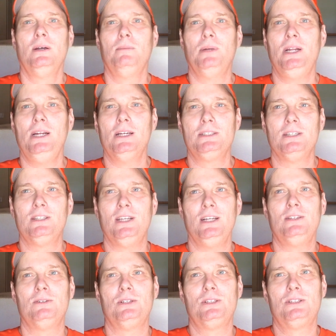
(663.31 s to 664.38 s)
But he doesn't
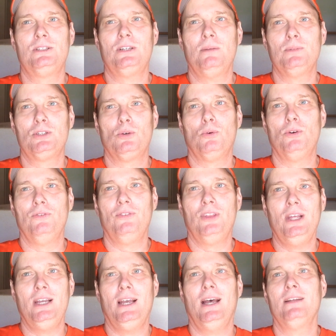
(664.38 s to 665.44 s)
think there's some sort of
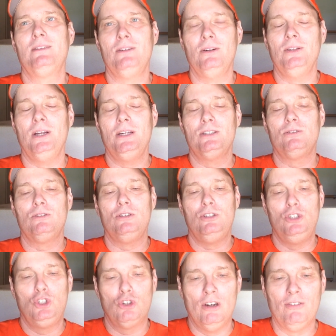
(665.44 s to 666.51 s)
thing out there that is
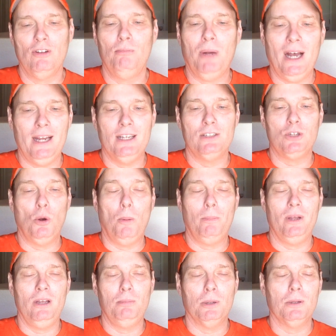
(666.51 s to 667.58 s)
driven by his own
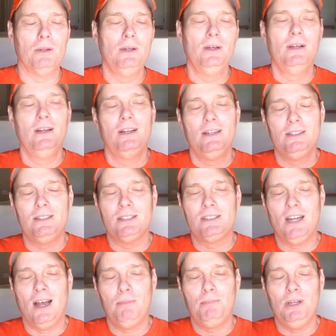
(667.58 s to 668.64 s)
people to
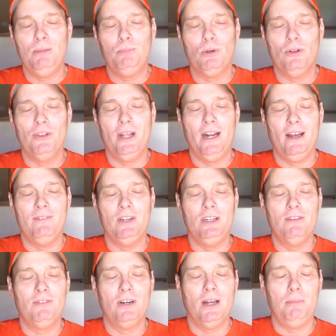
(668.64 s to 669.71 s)
stop people that have a
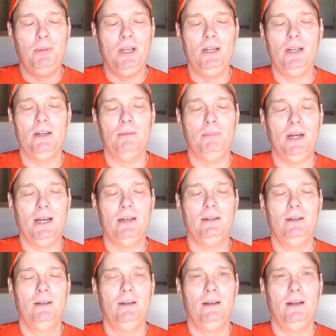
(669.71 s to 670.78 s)
different opinion about